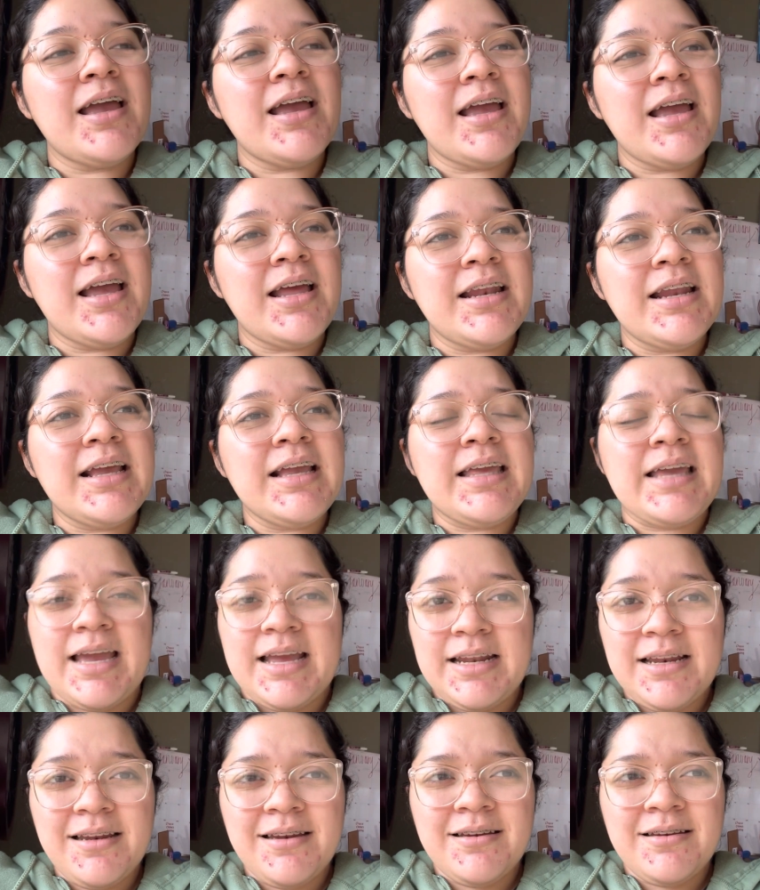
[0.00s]
and
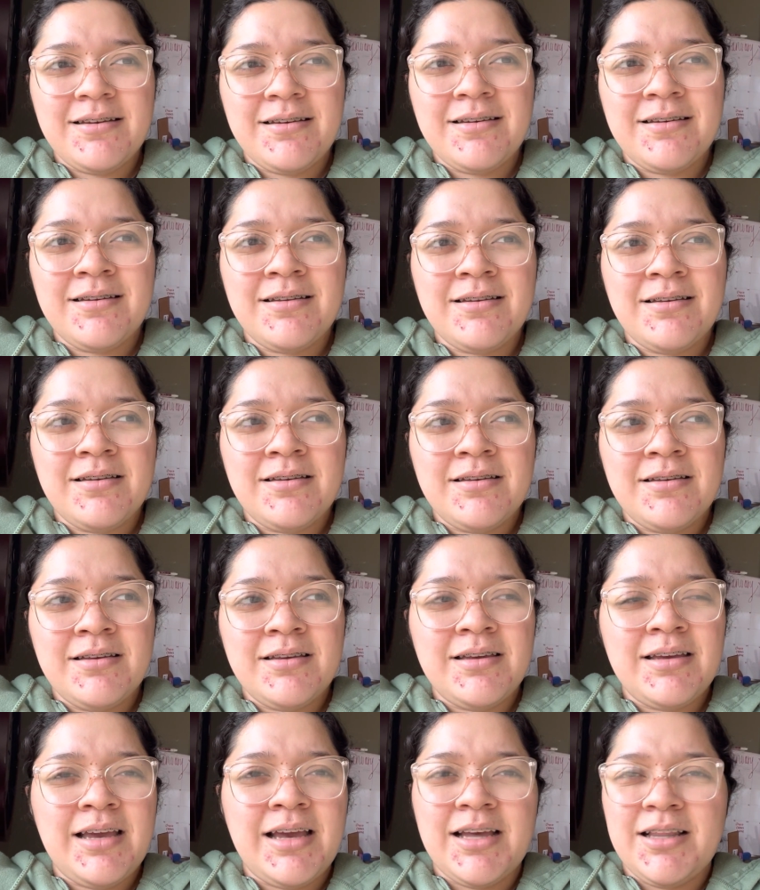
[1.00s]
again
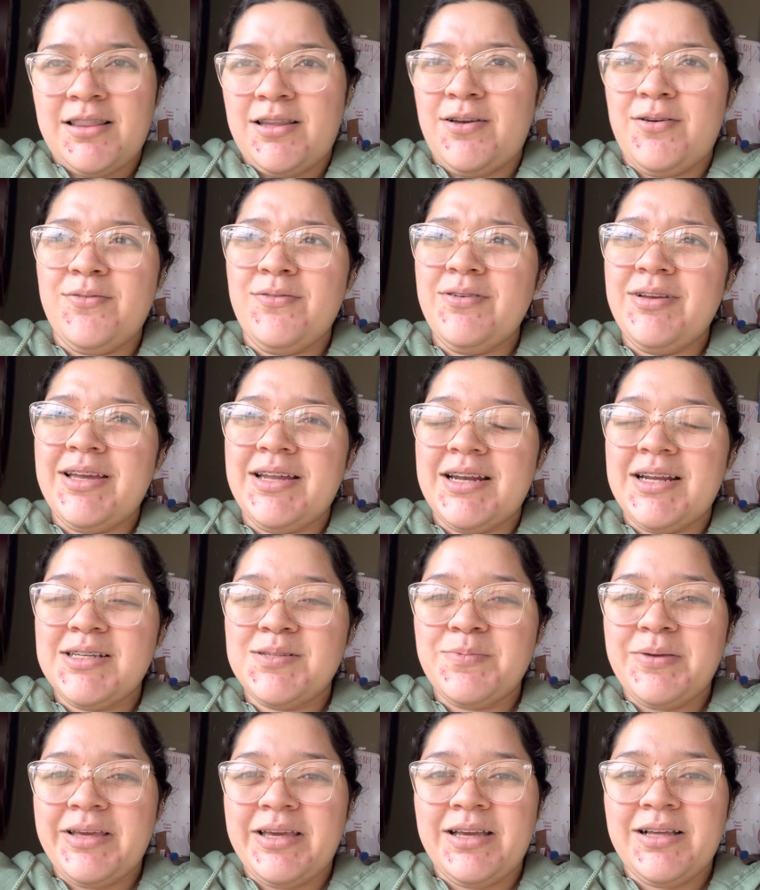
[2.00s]
hello can i
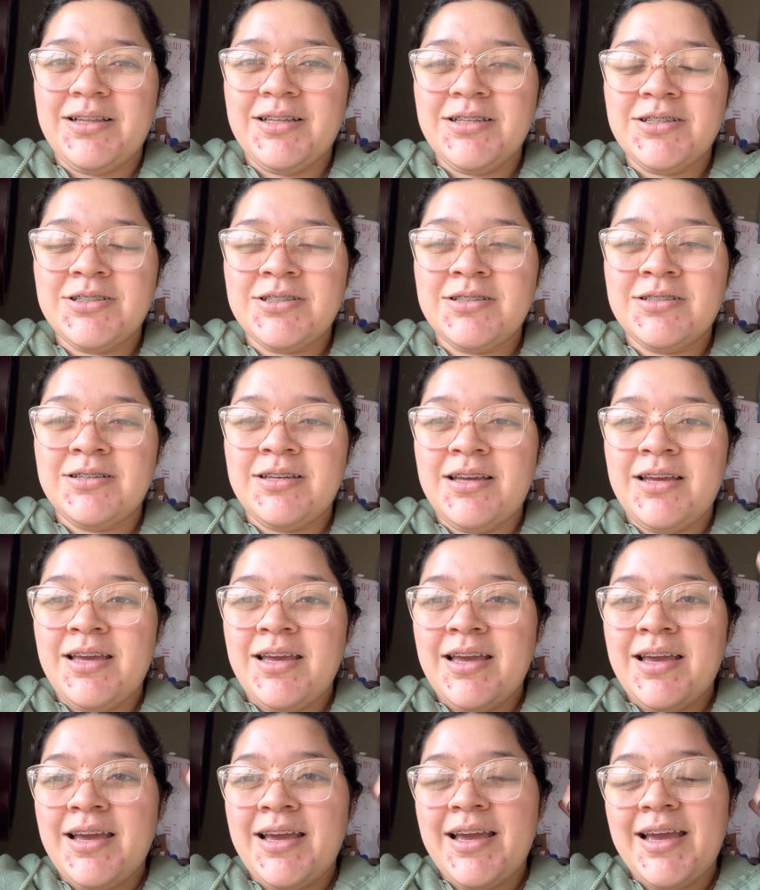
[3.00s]
speak english
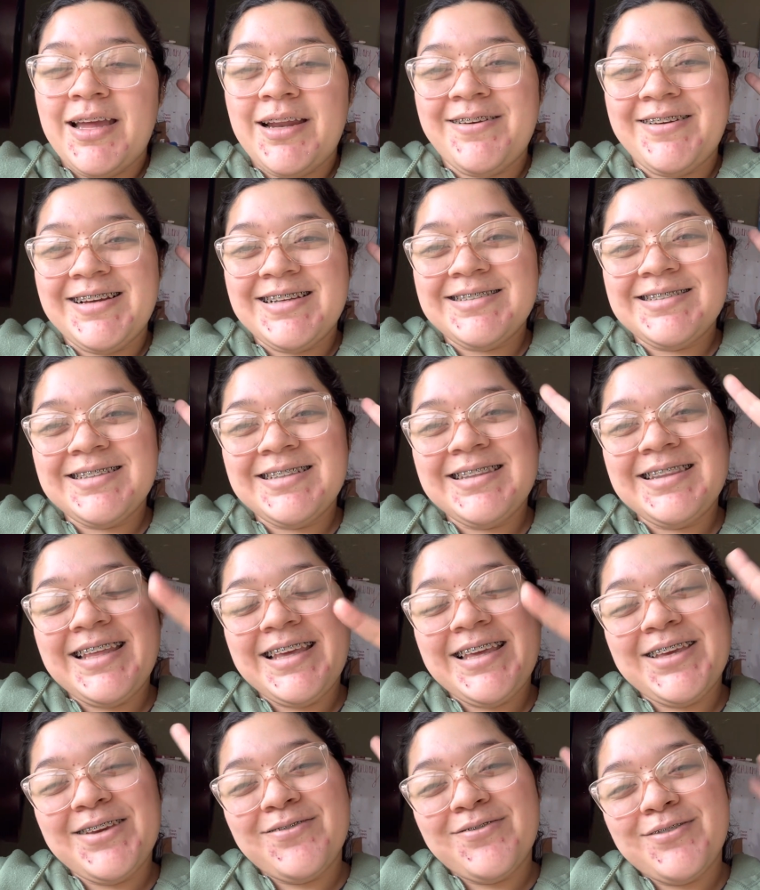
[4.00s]
anyways
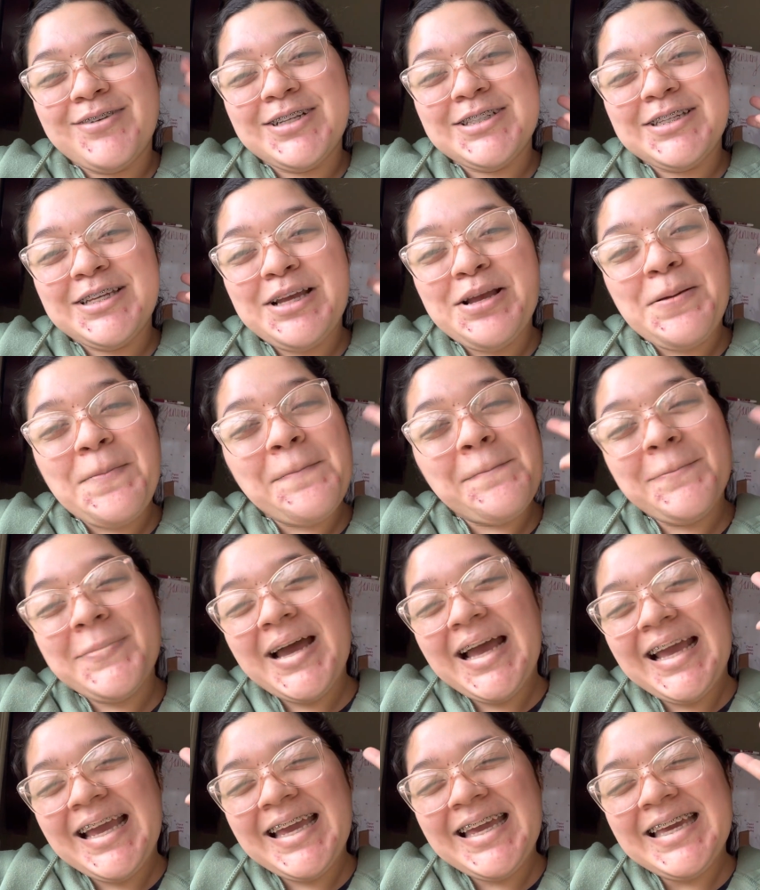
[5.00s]
thank you for watching
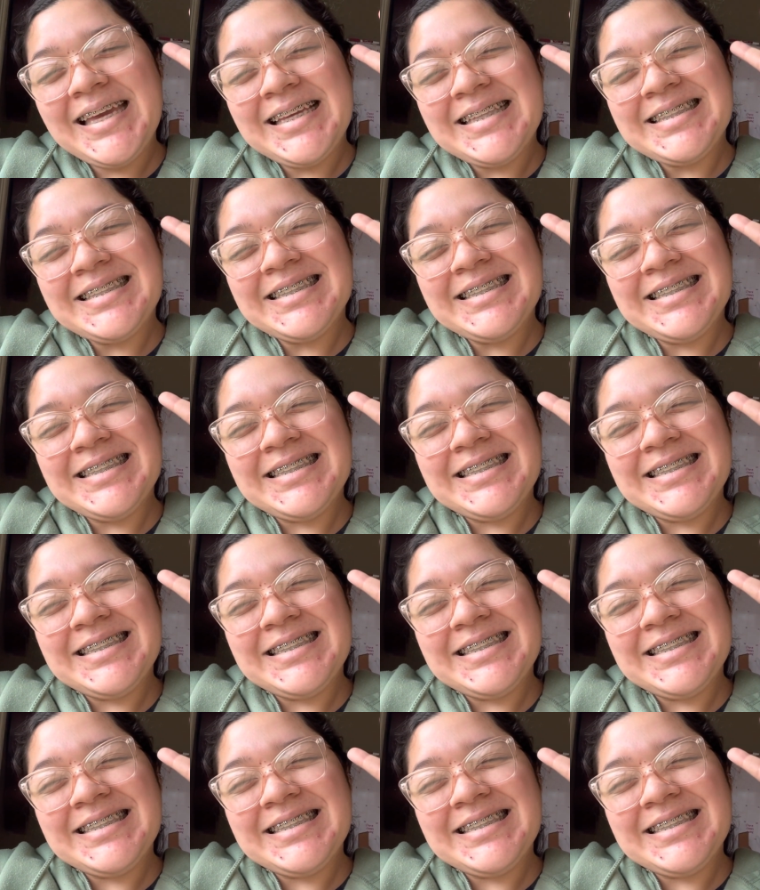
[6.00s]
bye